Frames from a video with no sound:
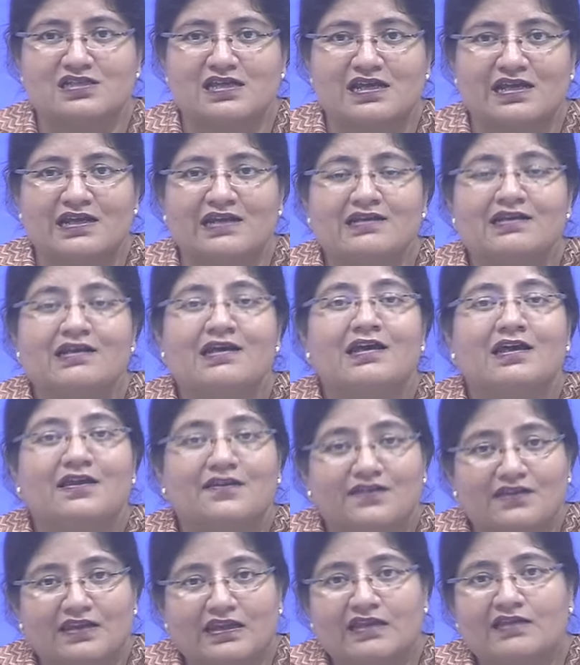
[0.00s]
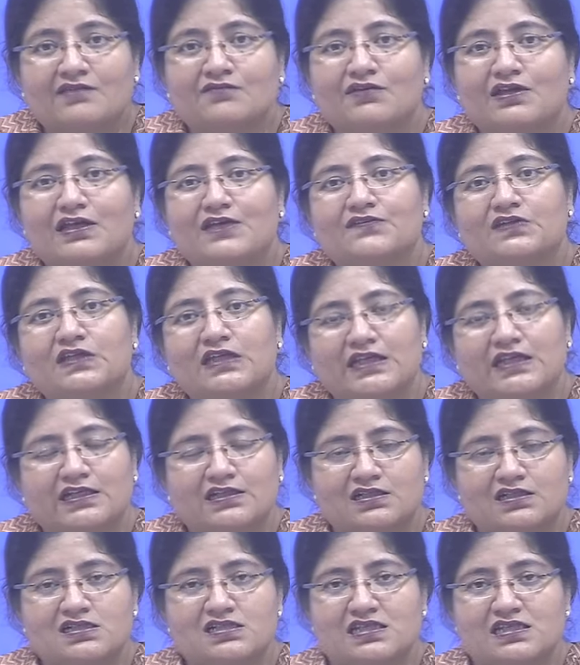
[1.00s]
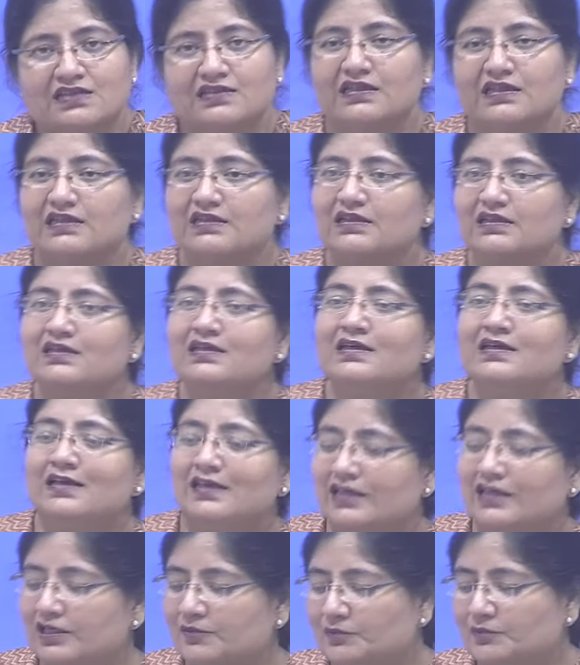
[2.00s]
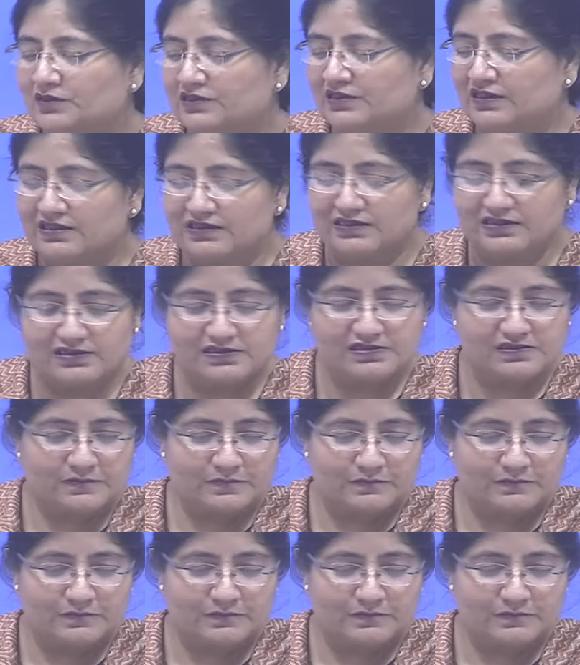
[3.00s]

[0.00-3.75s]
And then we have the latents, and then the apathetics.